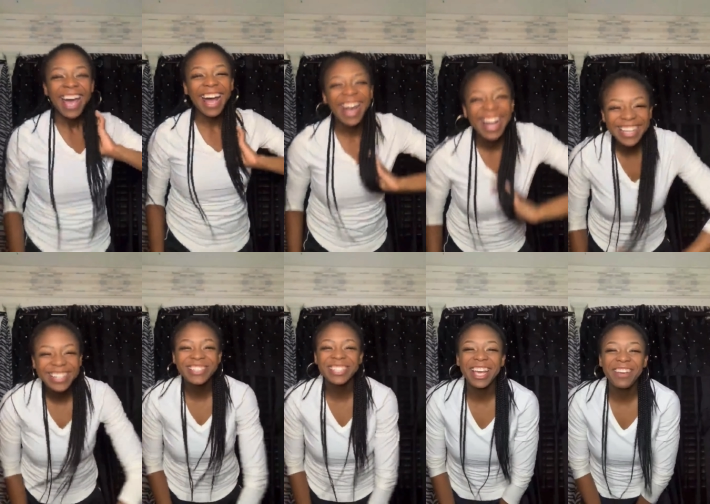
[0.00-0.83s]
Hi,
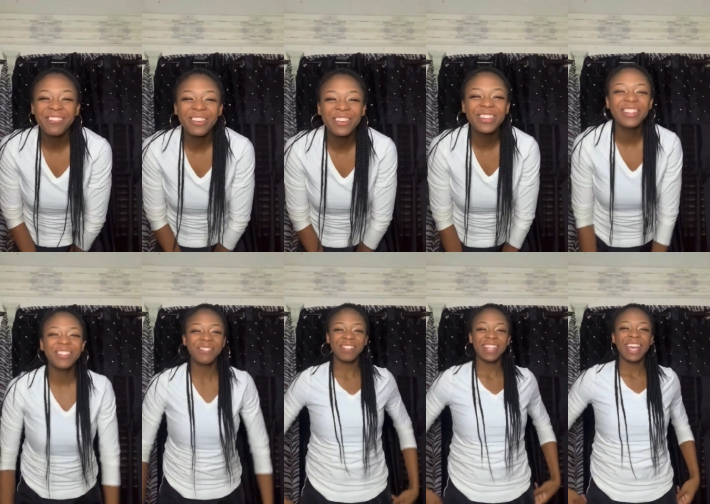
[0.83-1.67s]
Coach
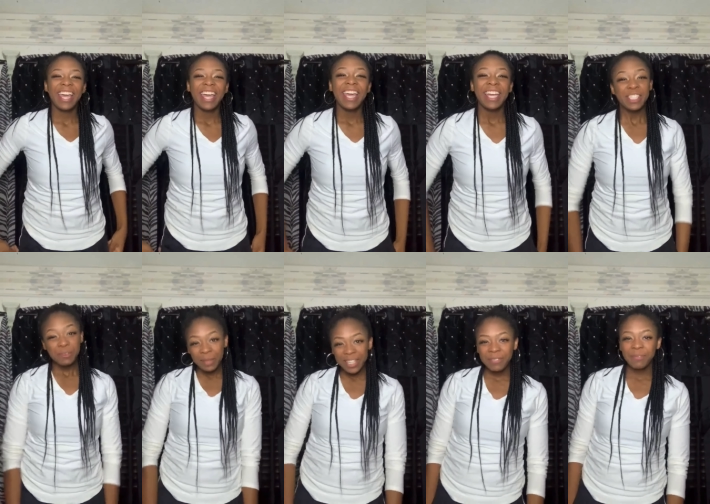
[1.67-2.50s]
April. It's
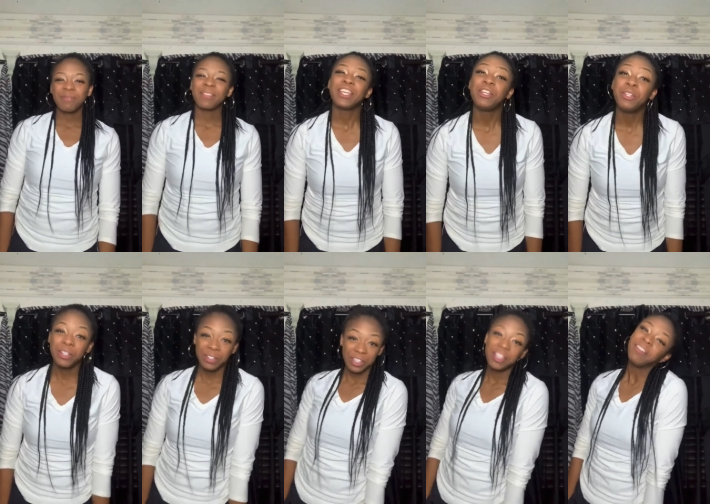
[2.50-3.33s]
me, you
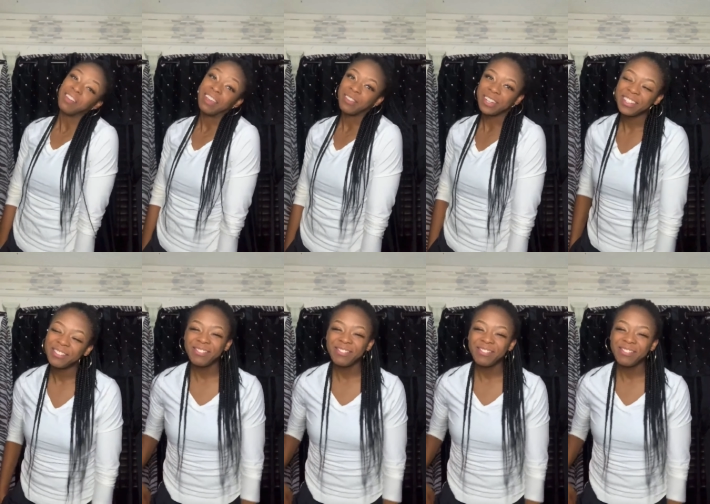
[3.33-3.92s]
know, your favorite.